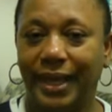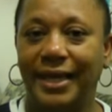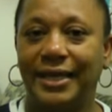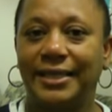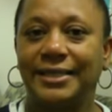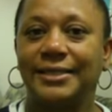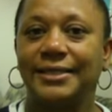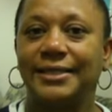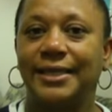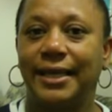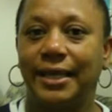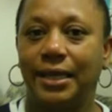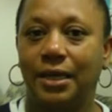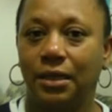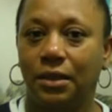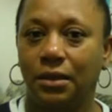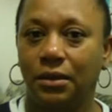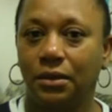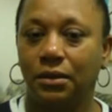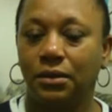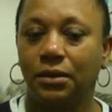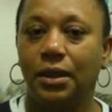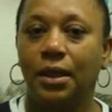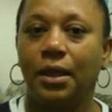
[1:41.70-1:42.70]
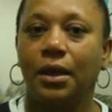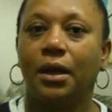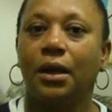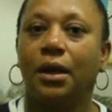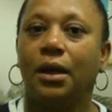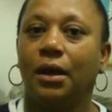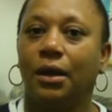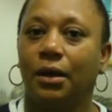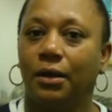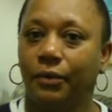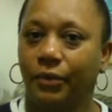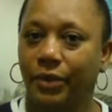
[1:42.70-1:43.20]
Exhale,
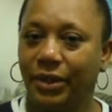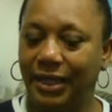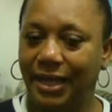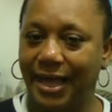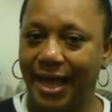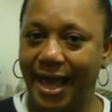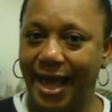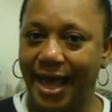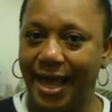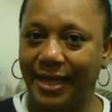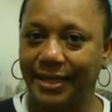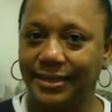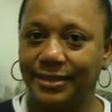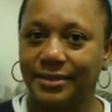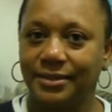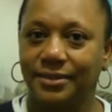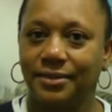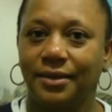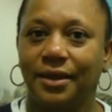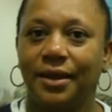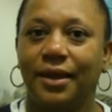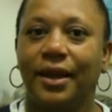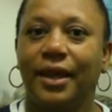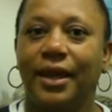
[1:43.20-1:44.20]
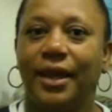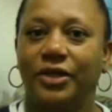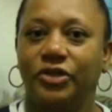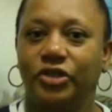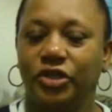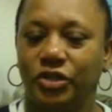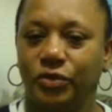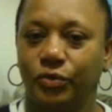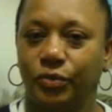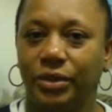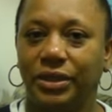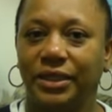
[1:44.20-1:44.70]
relax, and
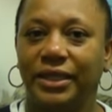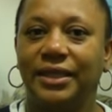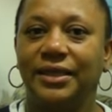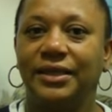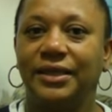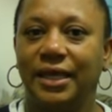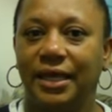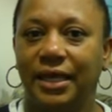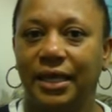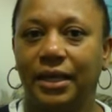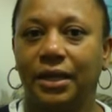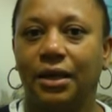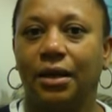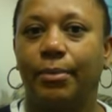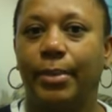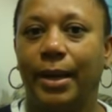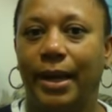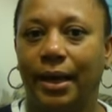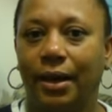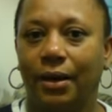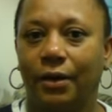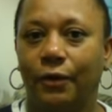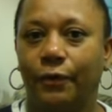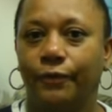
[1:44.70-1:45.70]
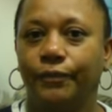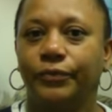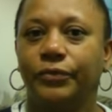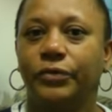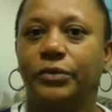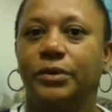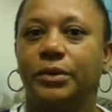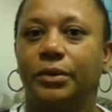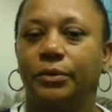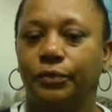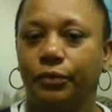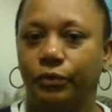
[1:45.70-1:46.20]
just really think about
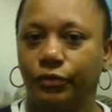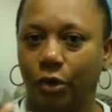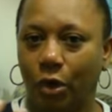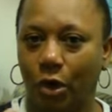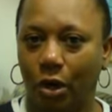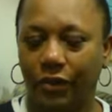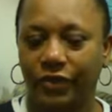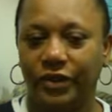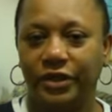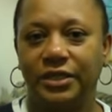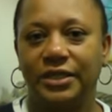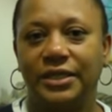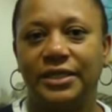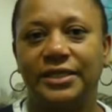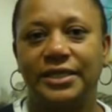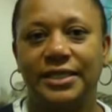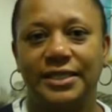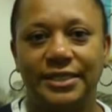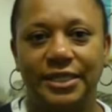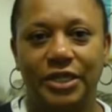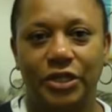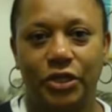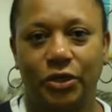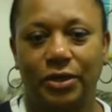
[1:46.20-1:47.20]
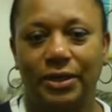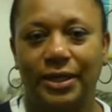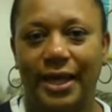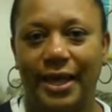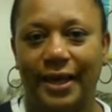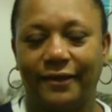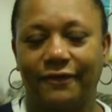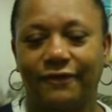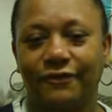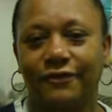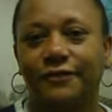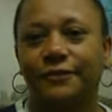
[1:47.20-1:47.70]
all the goodness in your
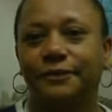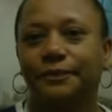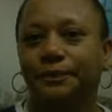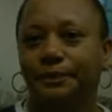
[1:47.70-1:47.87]
life.